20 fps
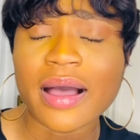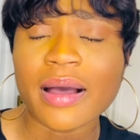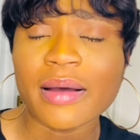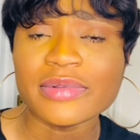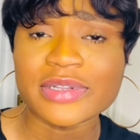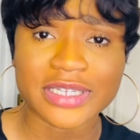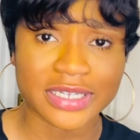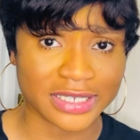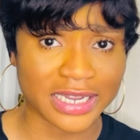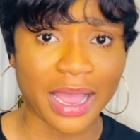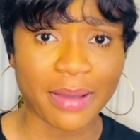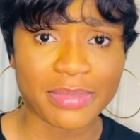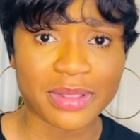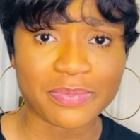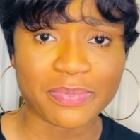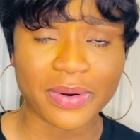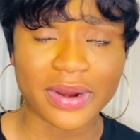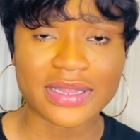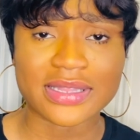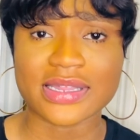
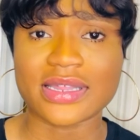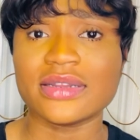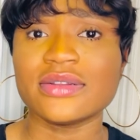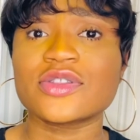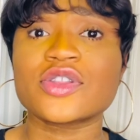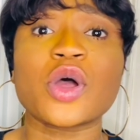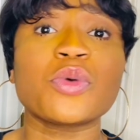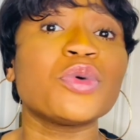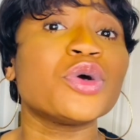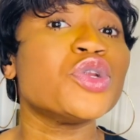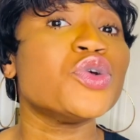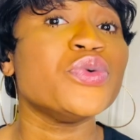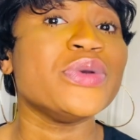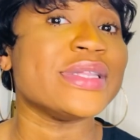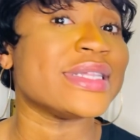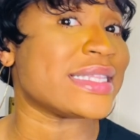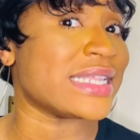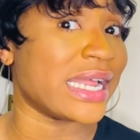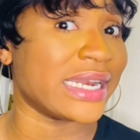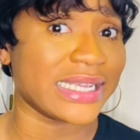determined person, someone who
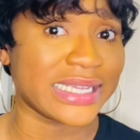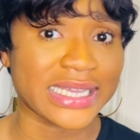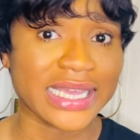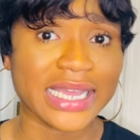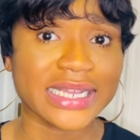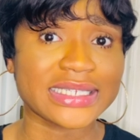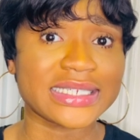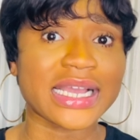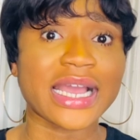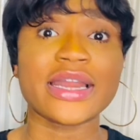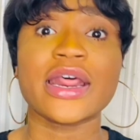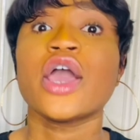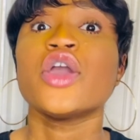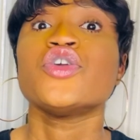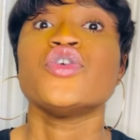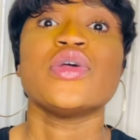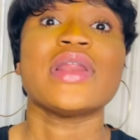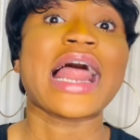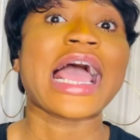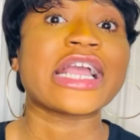is dedicated,
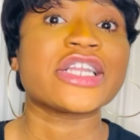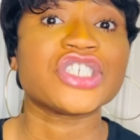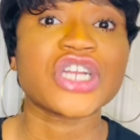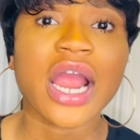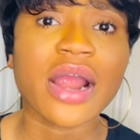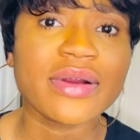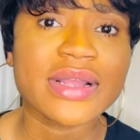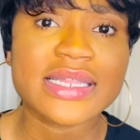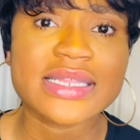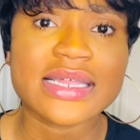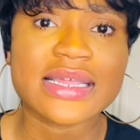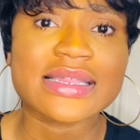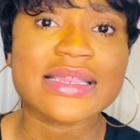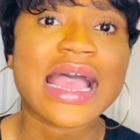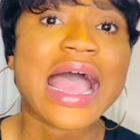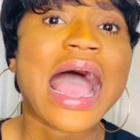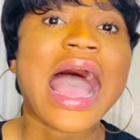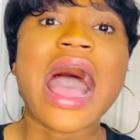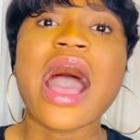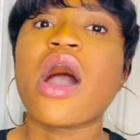you like charities,
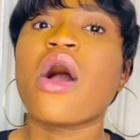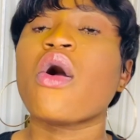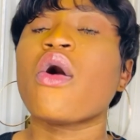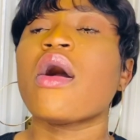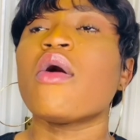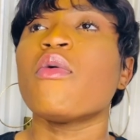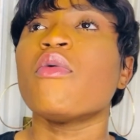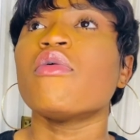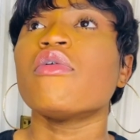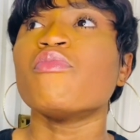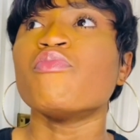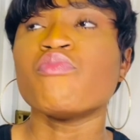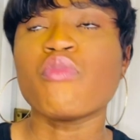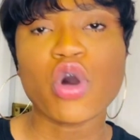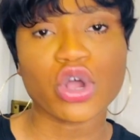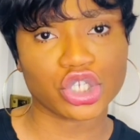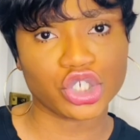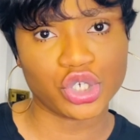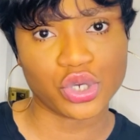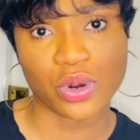how
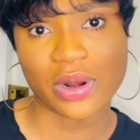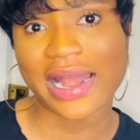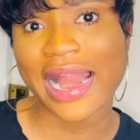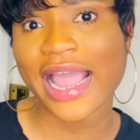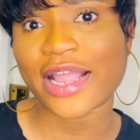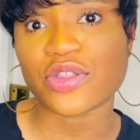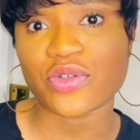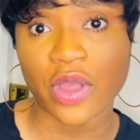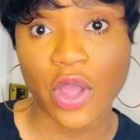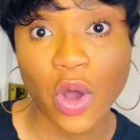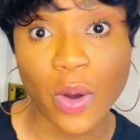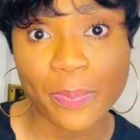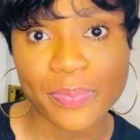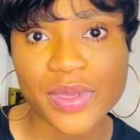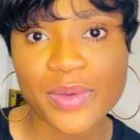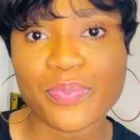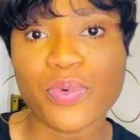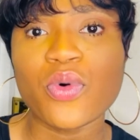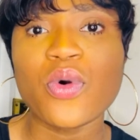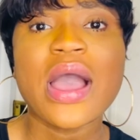much you like to help
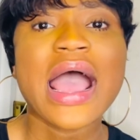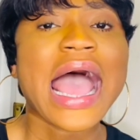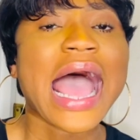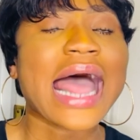people.